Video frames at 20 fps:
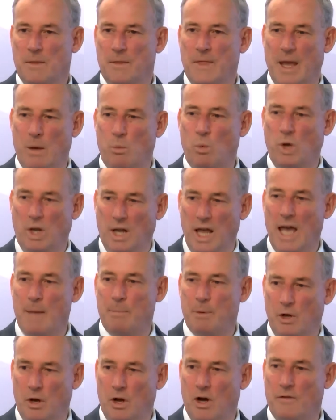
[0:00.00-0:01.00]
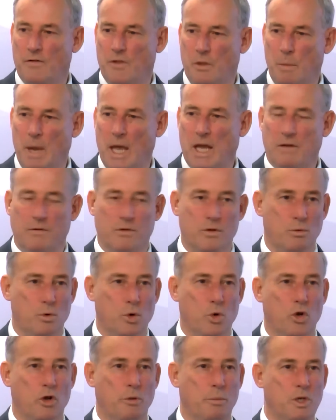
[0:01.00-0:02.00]
That will happen off the back of the
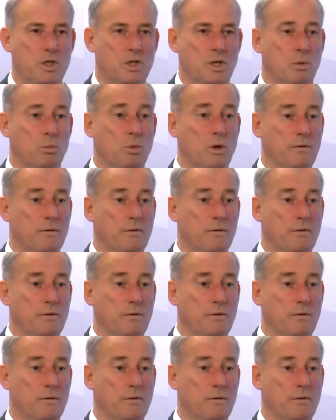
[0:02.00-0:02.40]
Royal Commission.